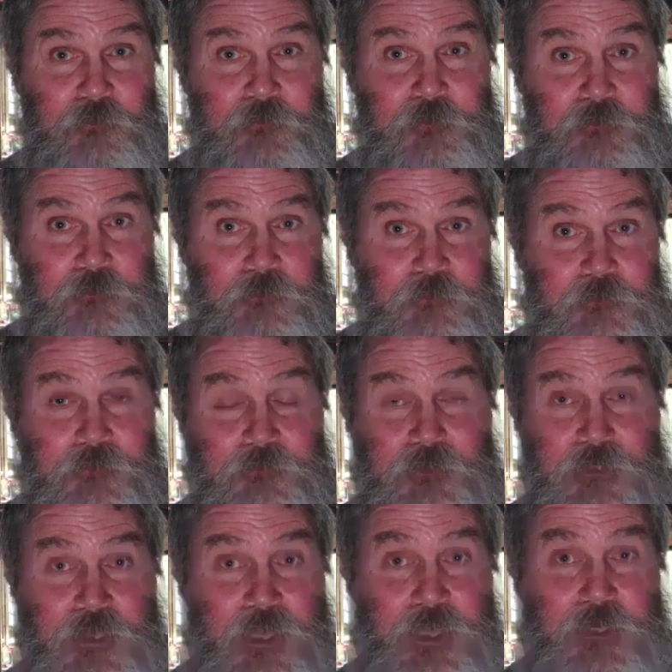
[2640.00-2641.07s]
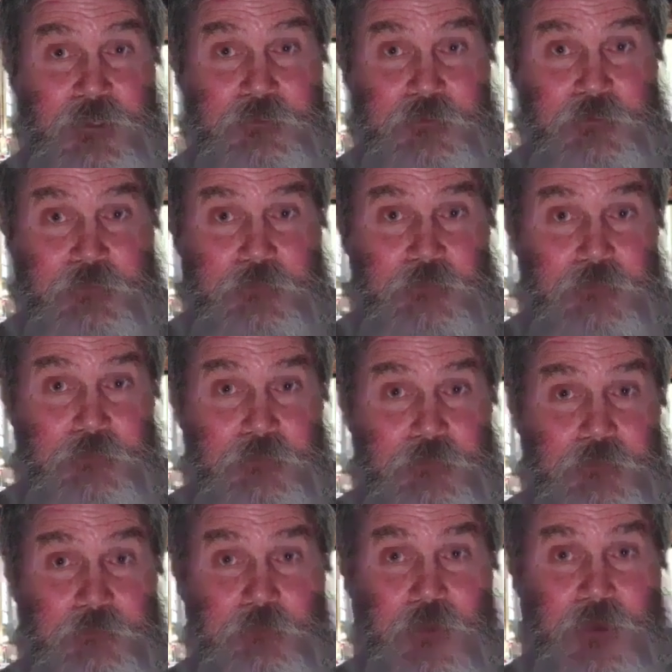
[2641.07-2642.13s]
God's righteous servant,
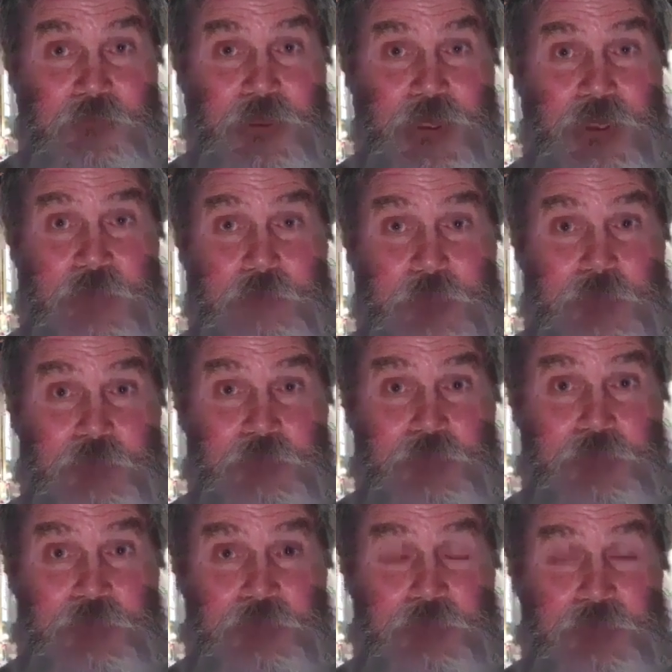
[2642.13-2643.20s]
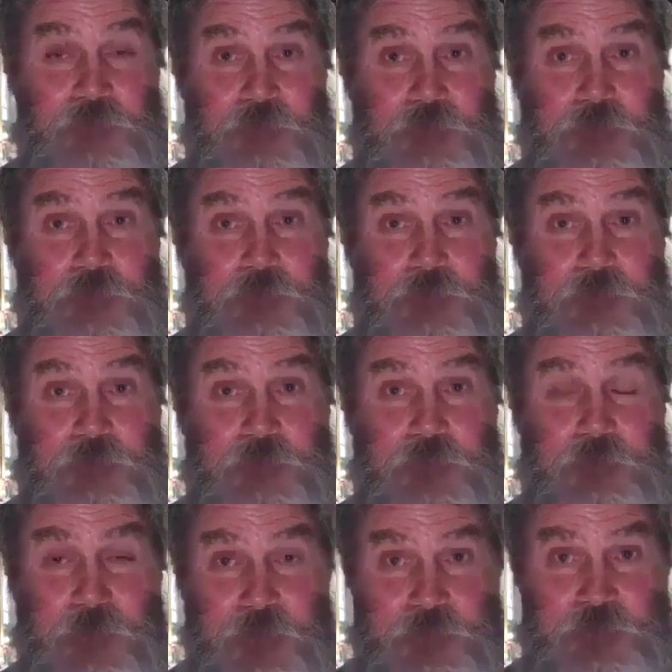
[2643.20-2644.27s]
Elijah, prophet like
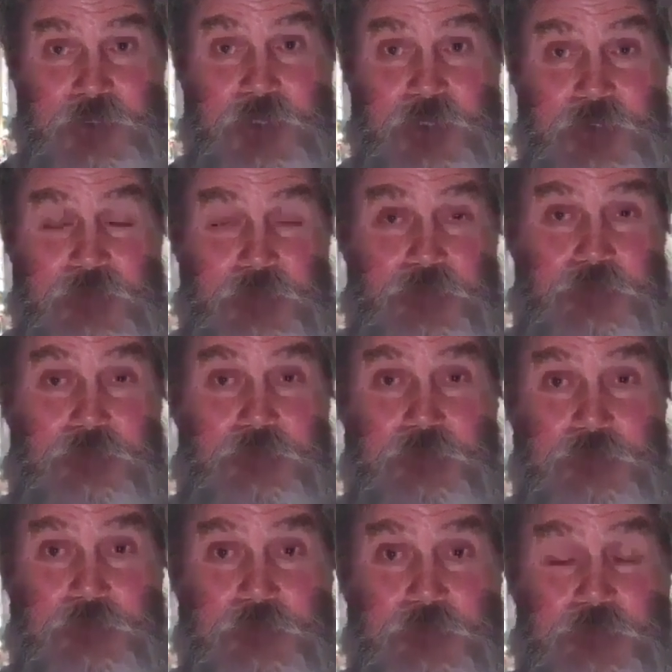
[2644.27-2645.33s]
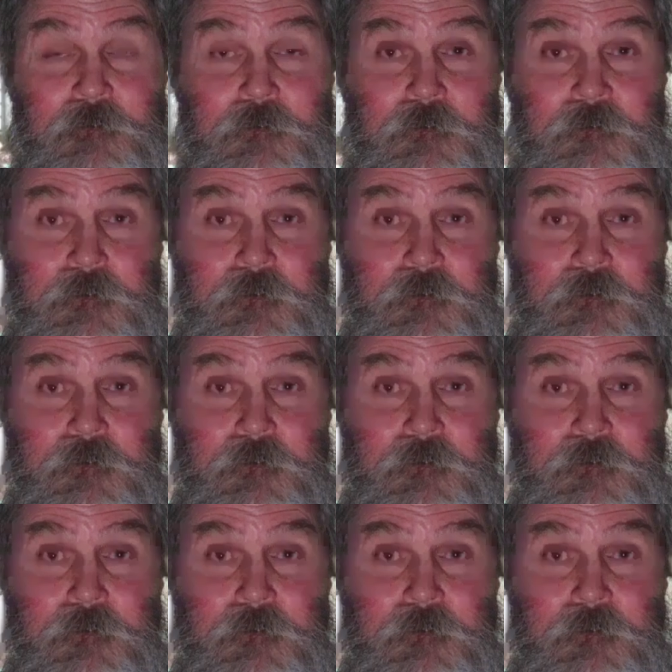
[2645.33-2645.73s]
Moses, and Moshe